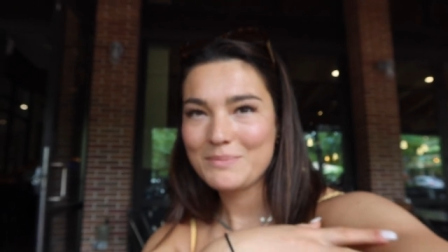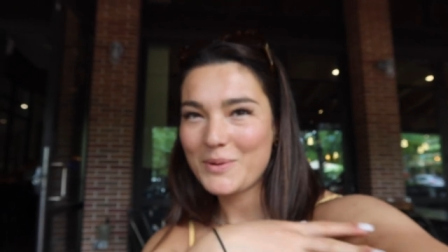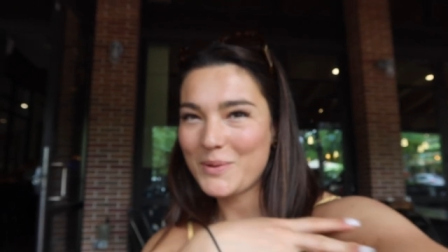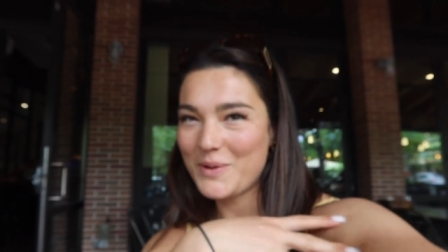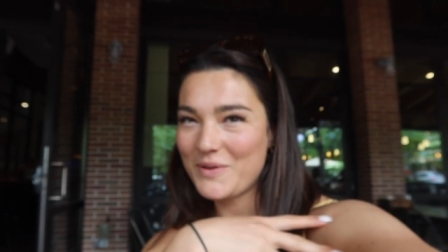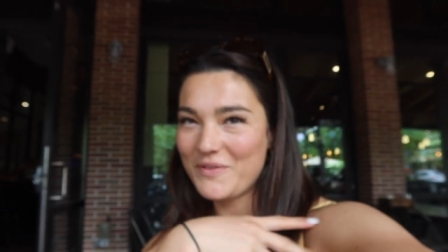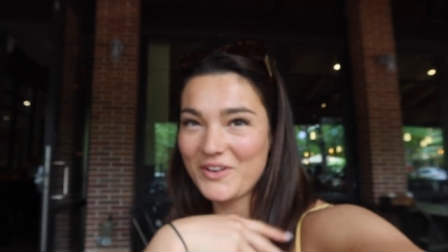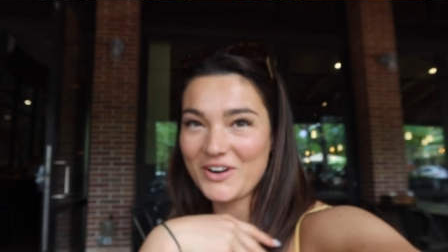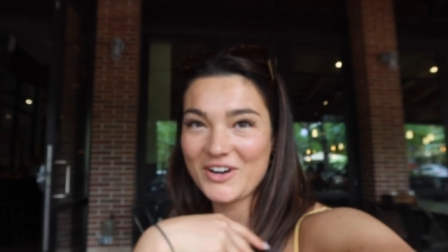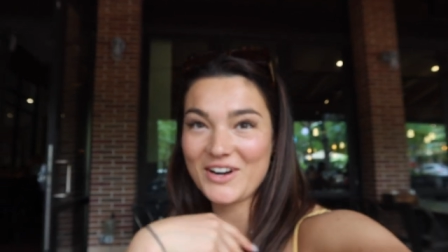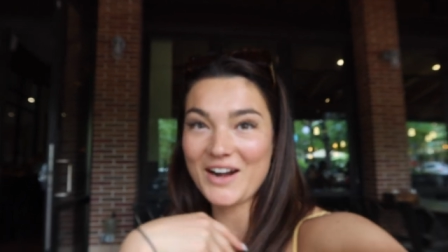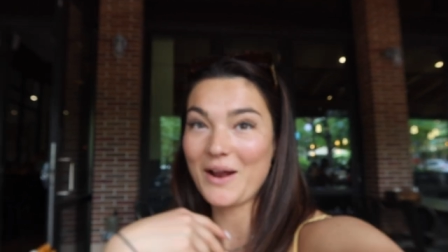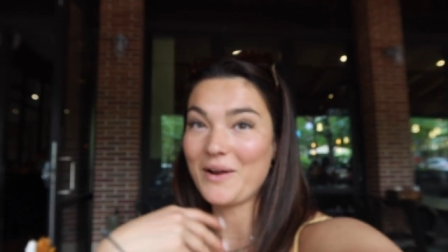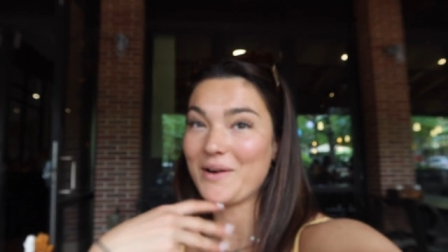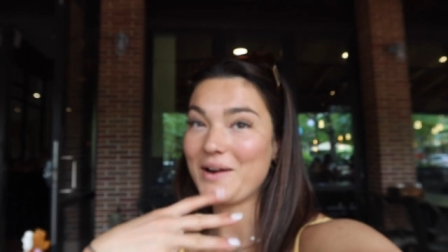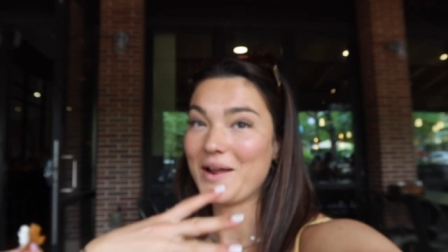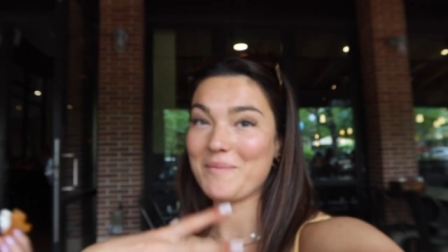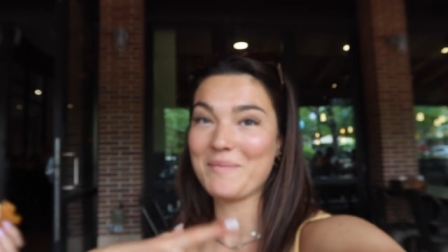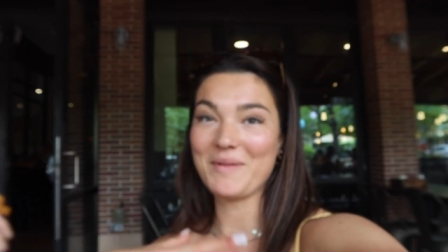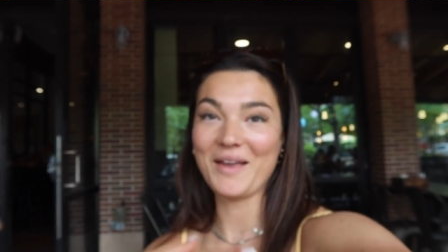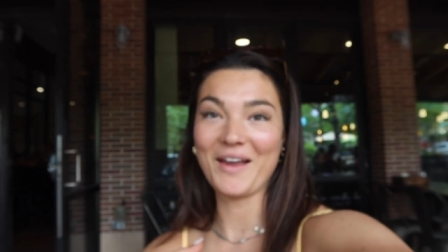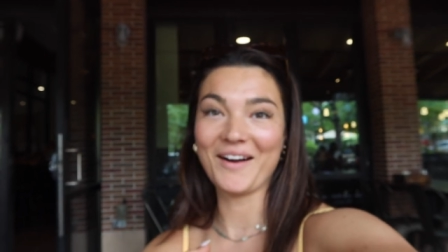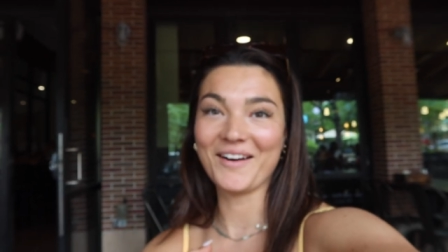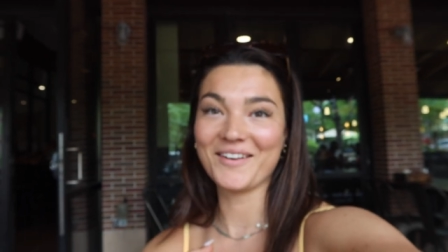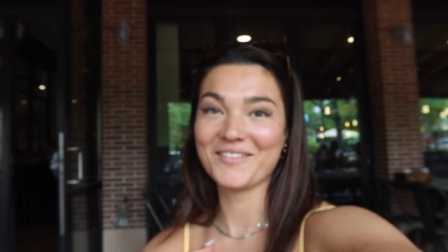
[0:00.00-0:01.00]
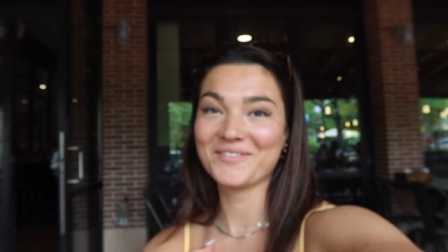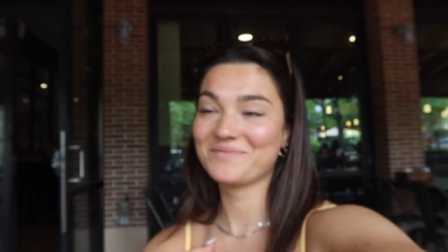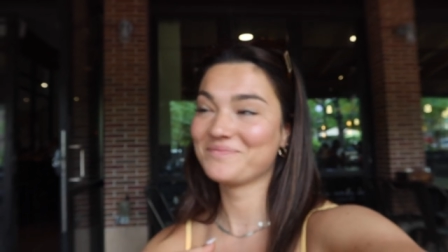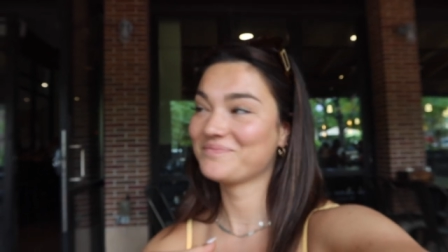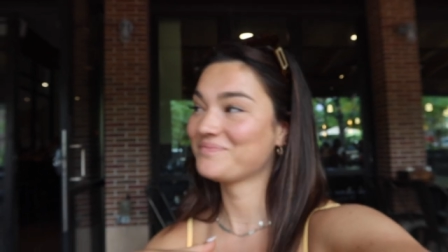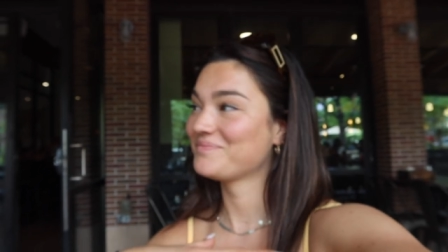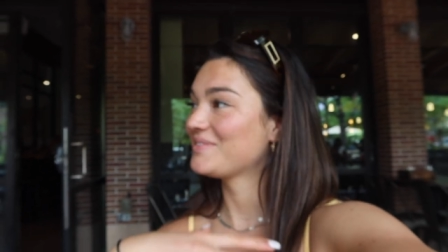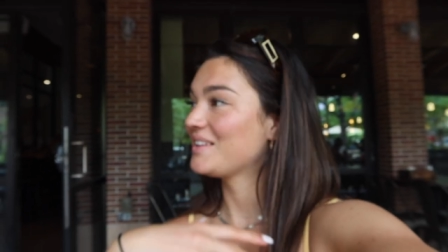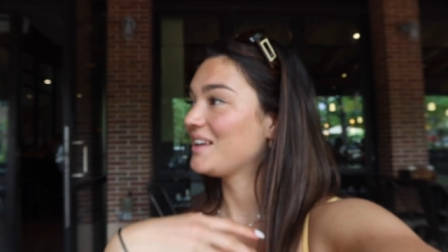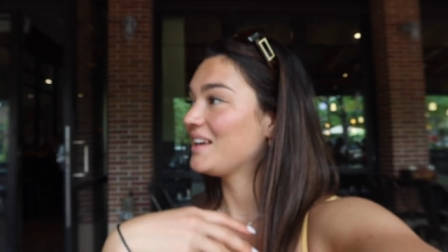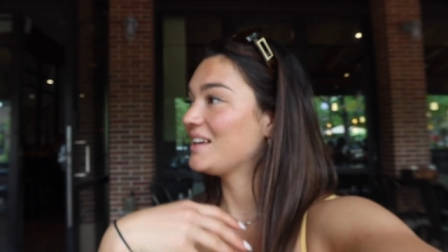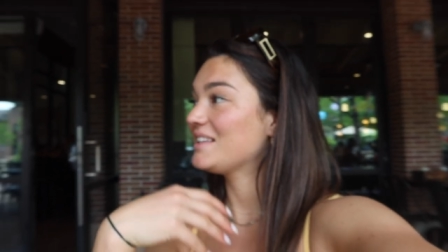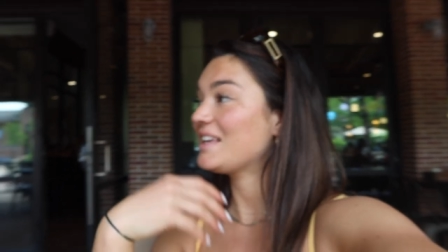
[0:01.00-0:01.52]
But we figured it out and I'm here.
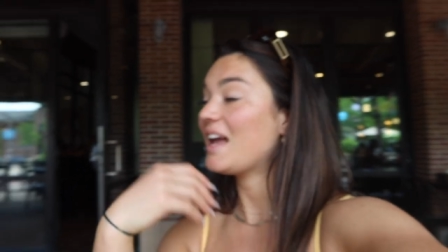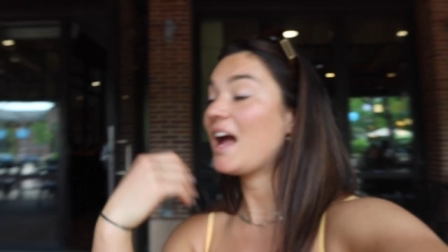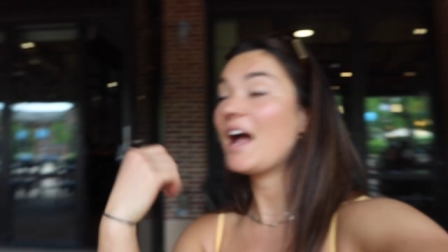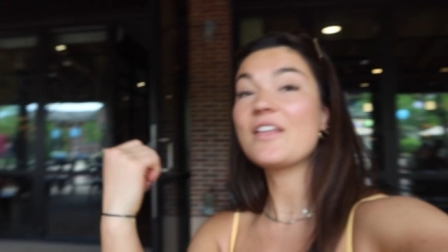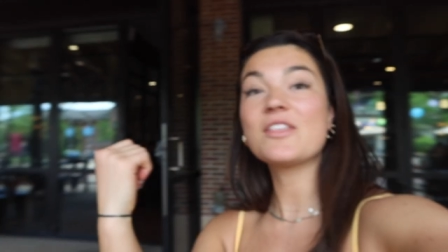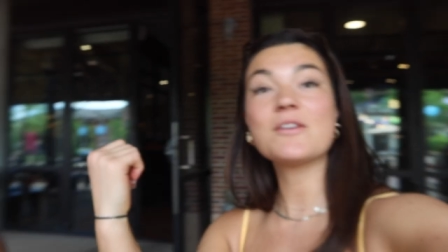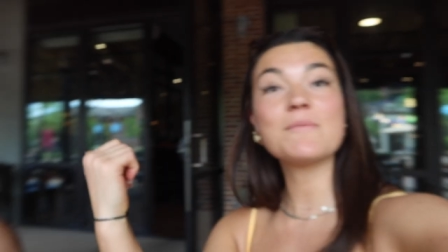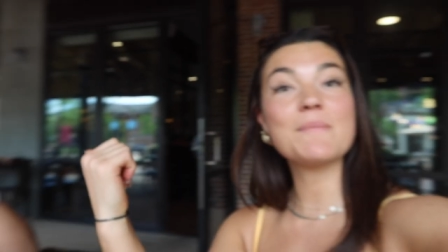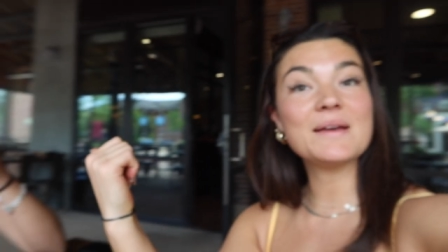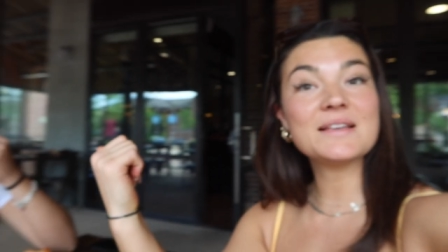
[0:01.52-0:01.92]
Yeah, and then